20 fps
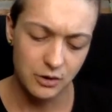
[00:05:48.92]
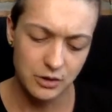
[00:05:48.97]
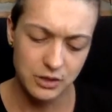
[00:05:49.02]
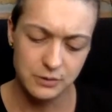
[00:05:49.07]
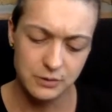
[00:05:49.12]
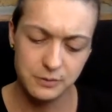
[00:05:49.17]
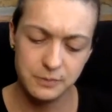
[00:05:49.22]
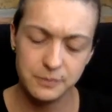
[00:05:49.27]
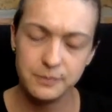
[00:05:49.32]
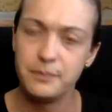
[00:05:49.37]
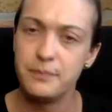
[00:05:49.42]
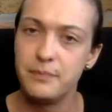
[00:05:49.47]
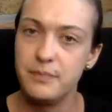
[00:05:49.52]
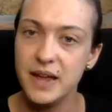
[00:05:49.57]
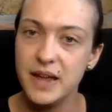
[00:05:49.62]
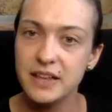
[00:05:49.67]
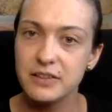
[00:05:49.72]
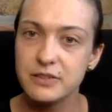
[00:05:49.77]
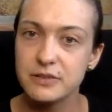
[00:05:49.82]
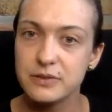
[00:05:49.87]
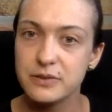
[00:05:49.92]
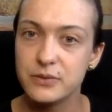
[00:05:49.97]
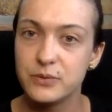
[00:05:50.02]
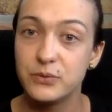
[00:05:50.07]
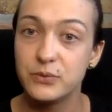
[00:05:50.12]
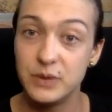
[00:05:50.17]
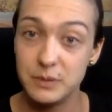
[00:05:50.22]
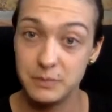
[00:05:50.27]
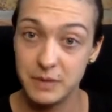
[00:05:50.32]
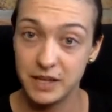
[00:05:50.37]
Are you male,
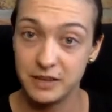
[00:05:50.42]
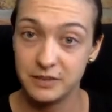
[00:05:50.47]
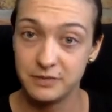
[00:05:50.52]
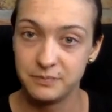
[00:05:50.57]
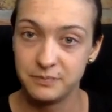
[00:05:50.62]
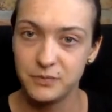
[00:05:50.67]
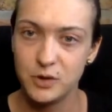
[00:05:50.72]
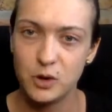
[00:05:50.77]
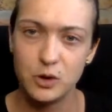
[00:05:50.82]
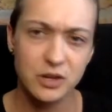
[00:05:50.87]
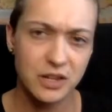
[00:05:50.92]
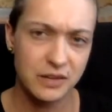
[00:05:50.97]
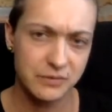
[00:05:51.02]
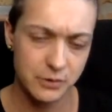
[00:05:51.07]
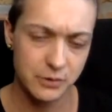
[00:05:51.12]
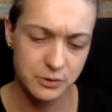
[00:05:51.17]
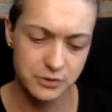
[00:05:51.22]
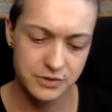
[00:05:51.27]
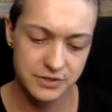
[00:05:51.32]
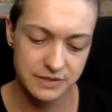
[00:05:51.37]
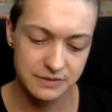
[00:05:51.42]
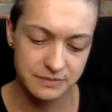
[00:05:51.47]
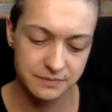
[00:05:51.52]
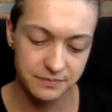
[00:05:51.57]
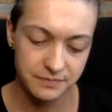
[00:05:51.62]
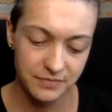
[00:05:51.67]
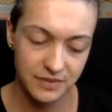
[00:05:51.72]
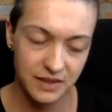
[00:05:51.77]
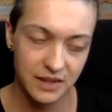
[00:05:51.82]
female, or diverse?